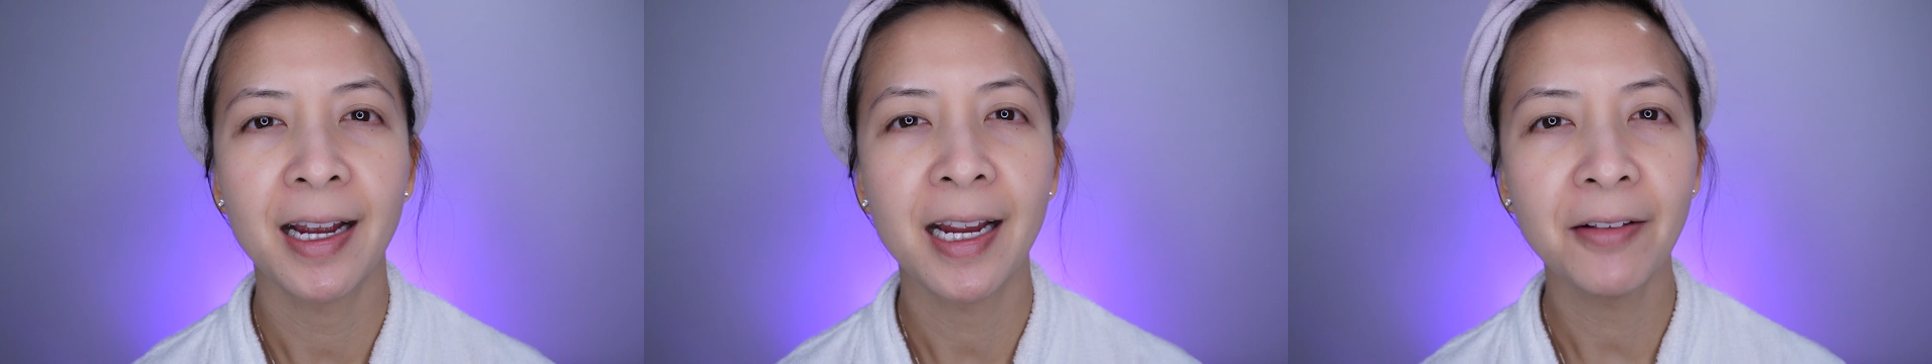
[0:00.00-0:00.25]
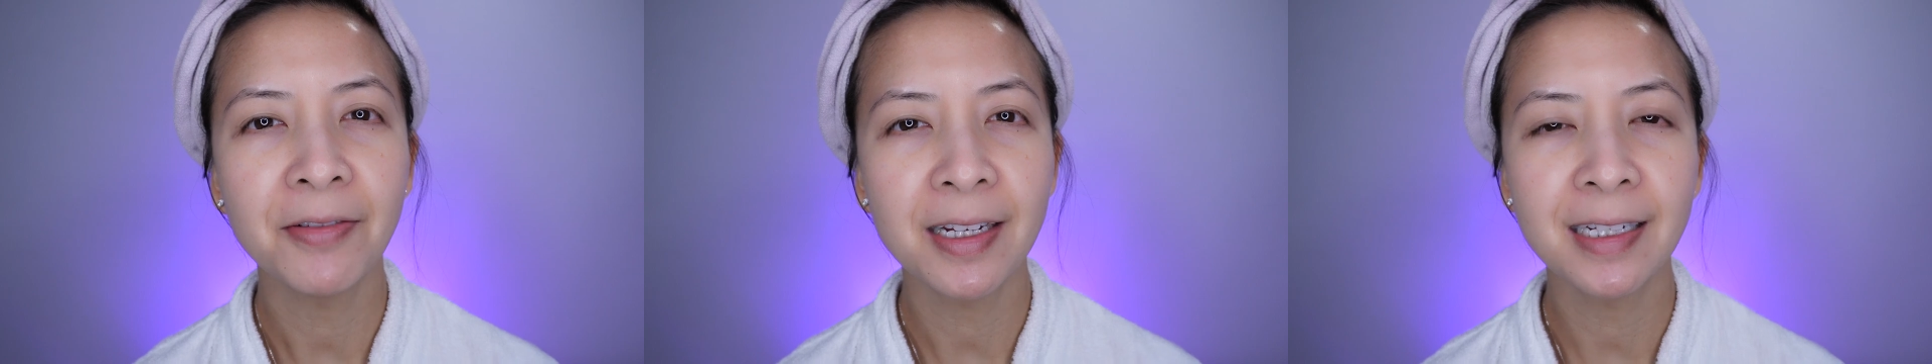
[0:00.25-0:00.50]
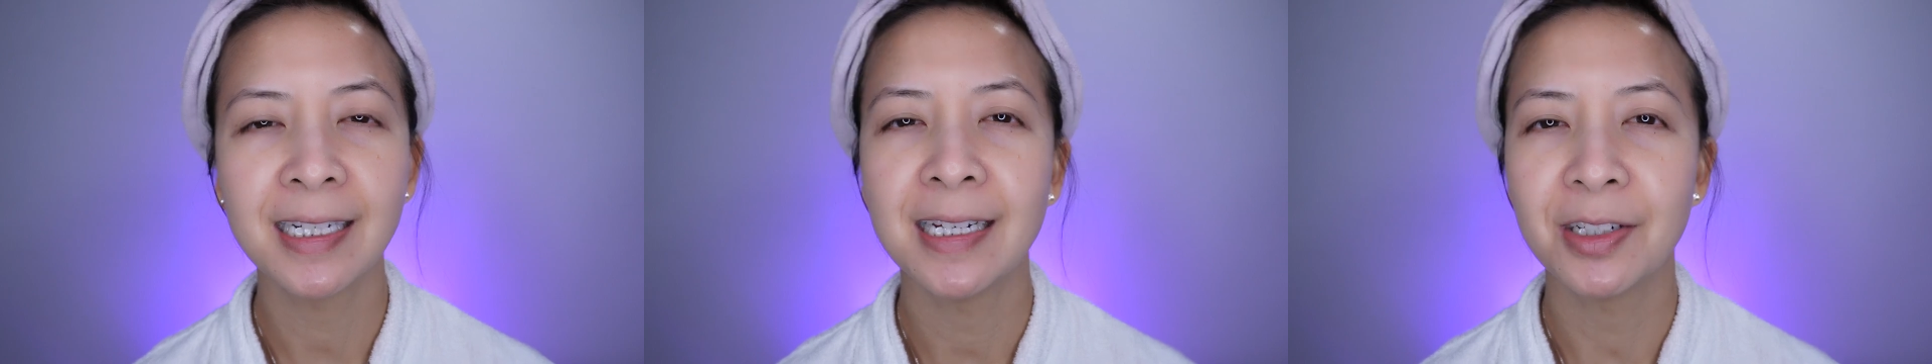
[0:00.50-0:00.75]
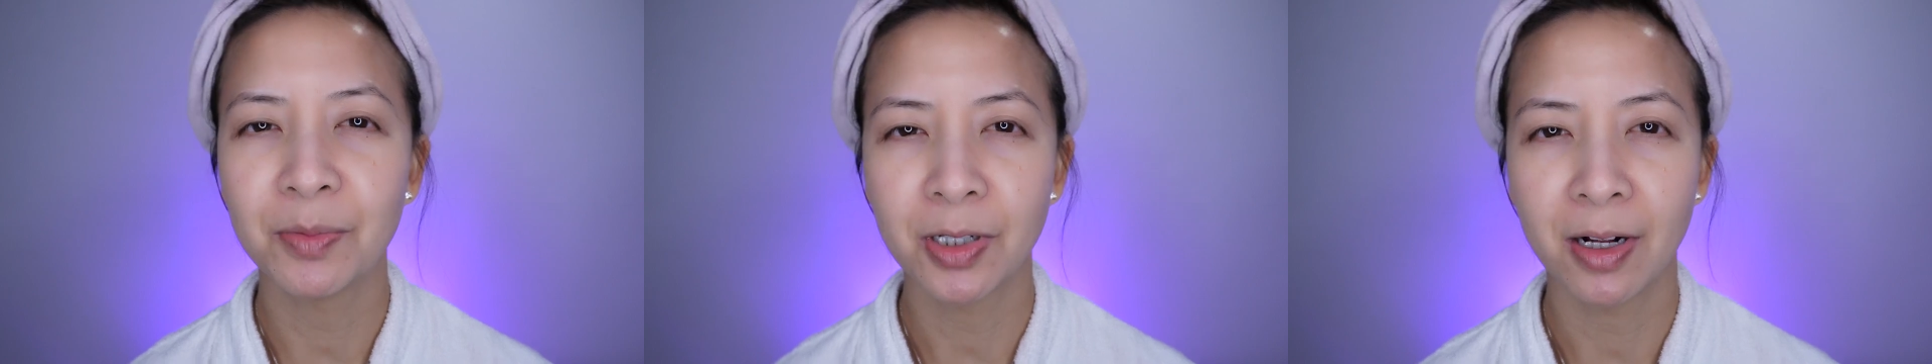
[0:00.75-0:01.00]
I have here the
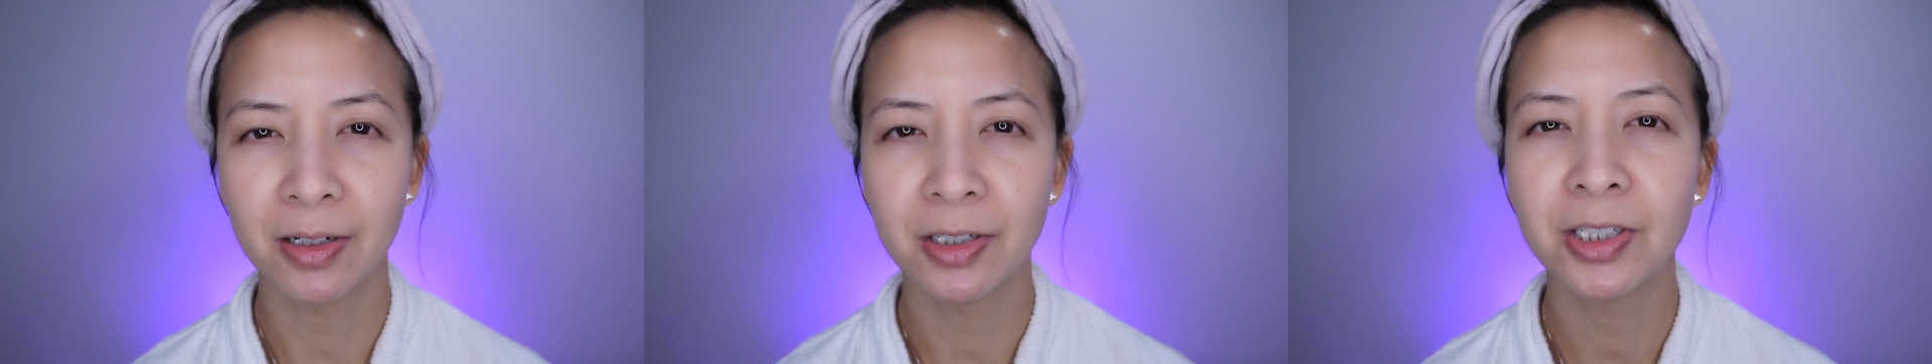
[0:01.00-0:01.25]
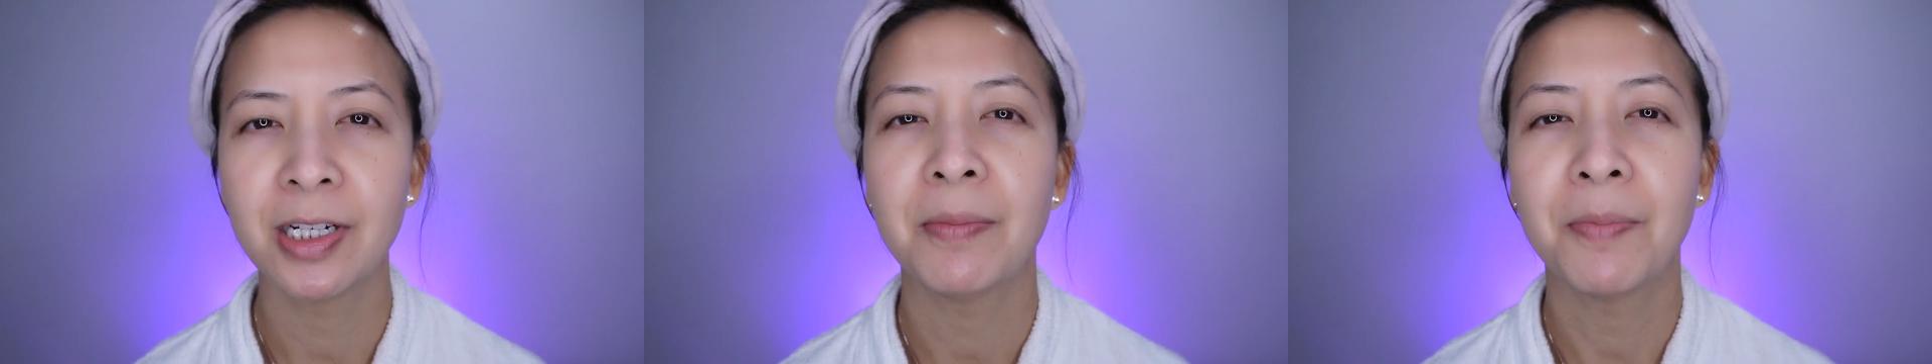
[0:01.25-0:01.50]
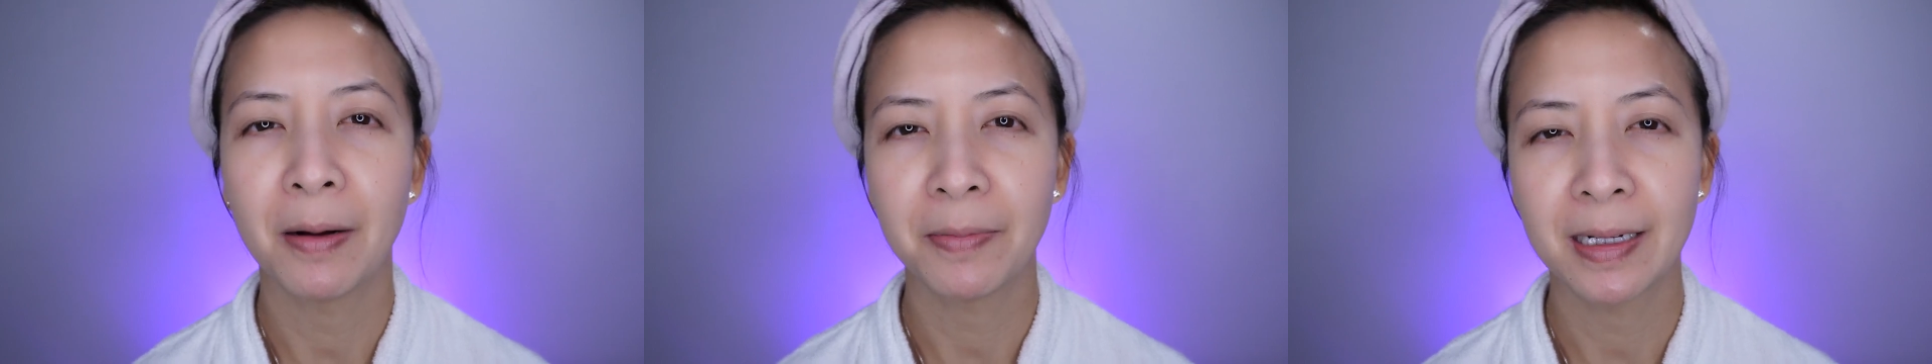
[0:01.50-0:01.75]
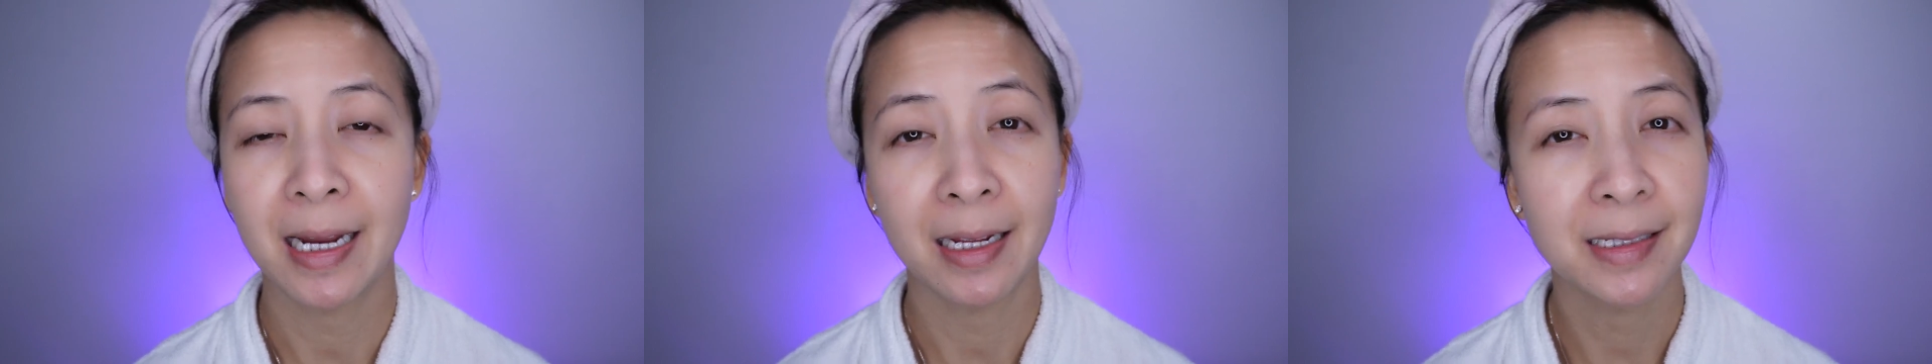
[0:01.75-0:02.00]
Dermatology
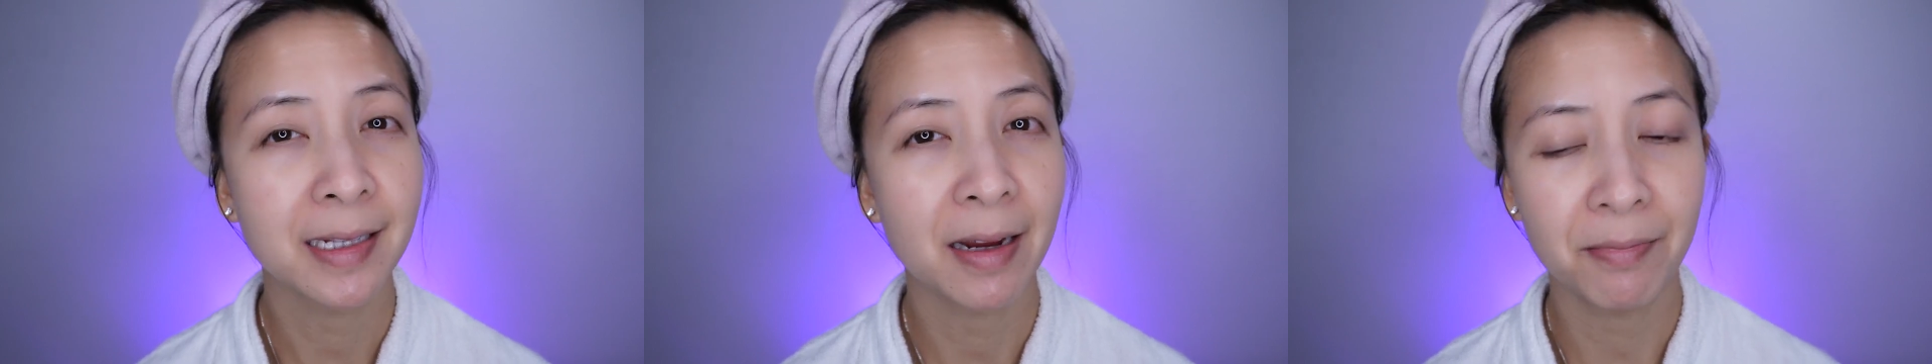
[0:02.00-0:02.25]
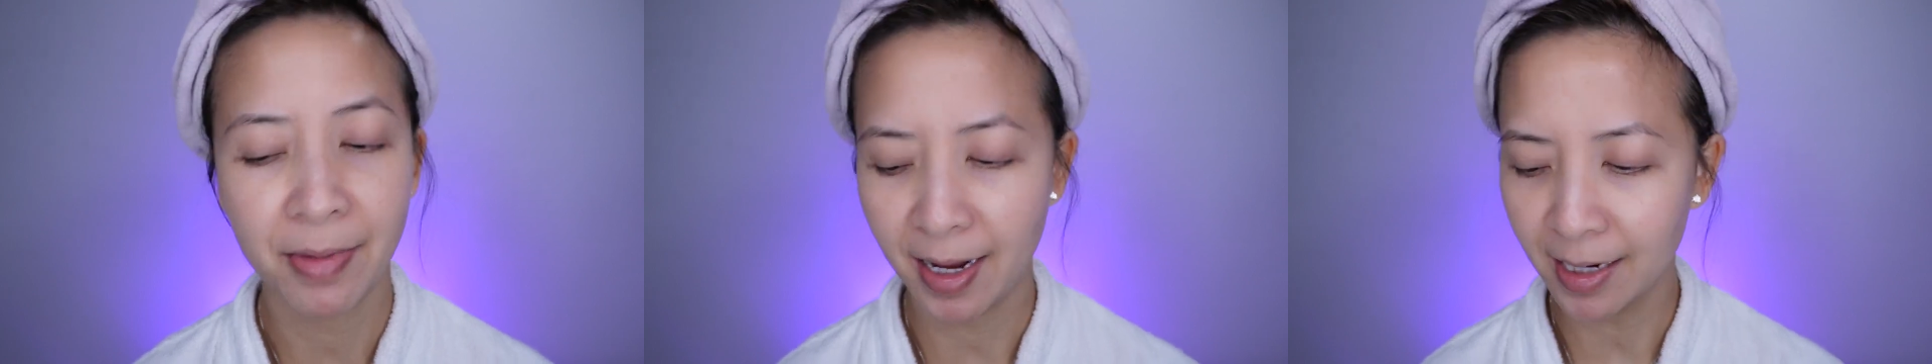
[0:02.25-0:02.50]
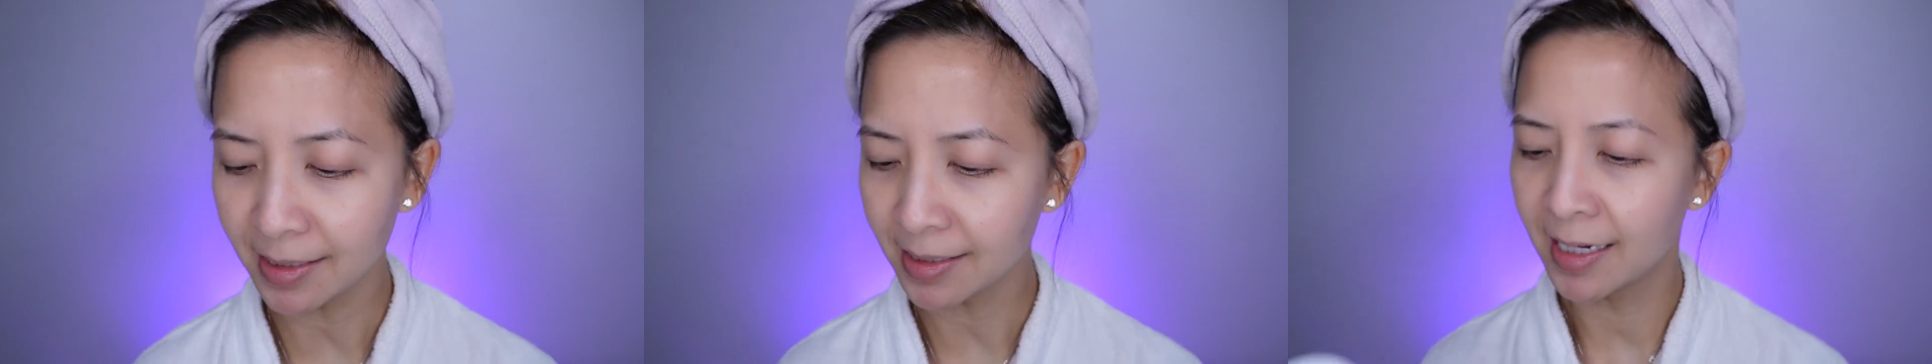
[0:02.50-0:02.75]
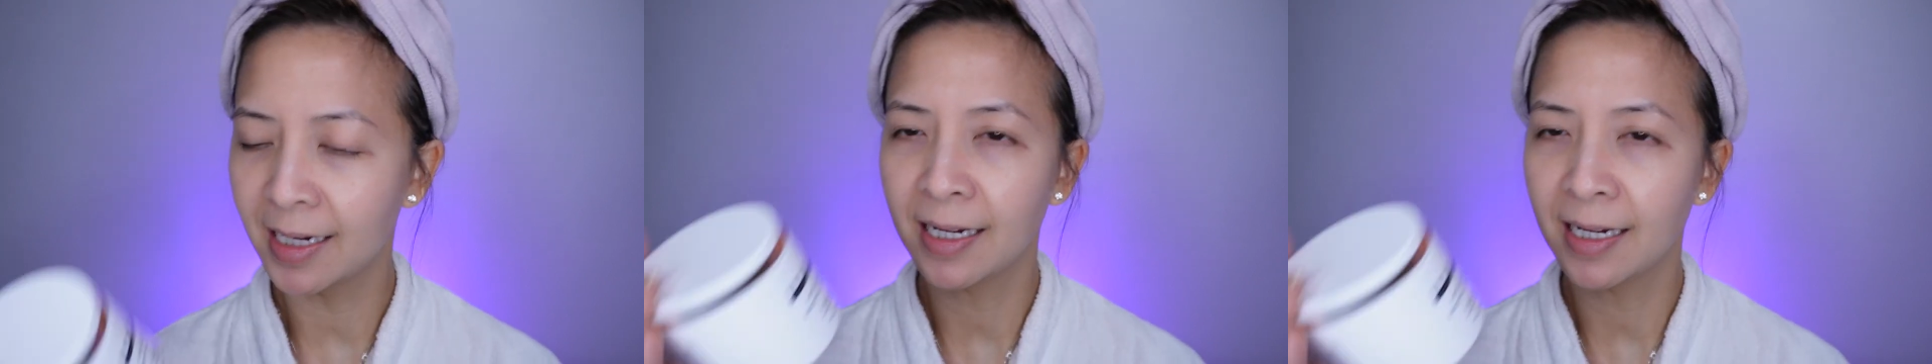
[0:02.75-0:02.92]
Pumpkin Enzyme Mask